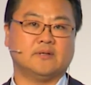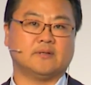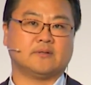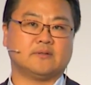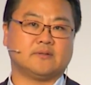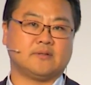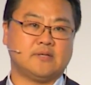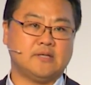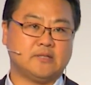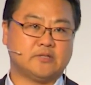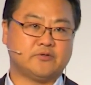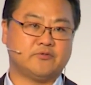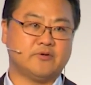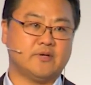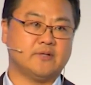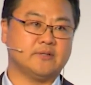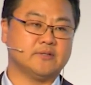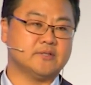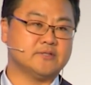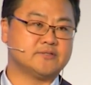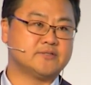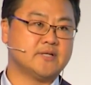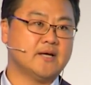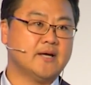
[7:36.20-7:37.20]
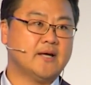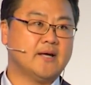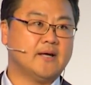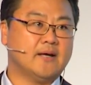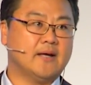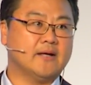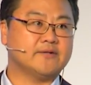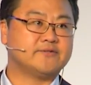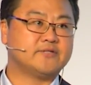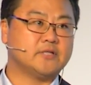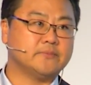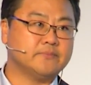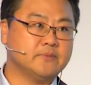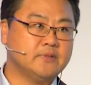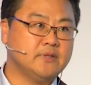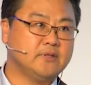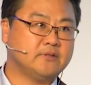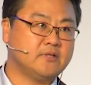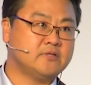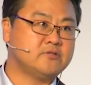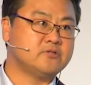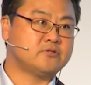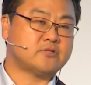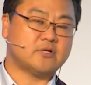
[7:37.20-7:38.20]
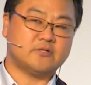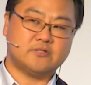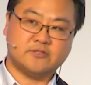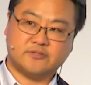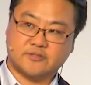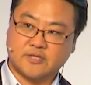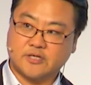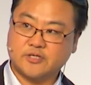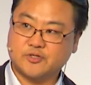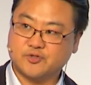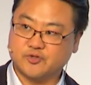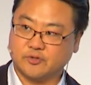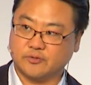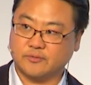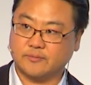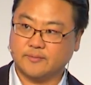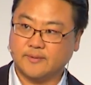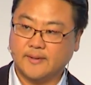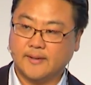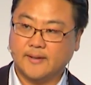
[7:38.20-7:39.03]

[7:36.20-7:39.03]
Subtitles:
A key trend is SME digitalization.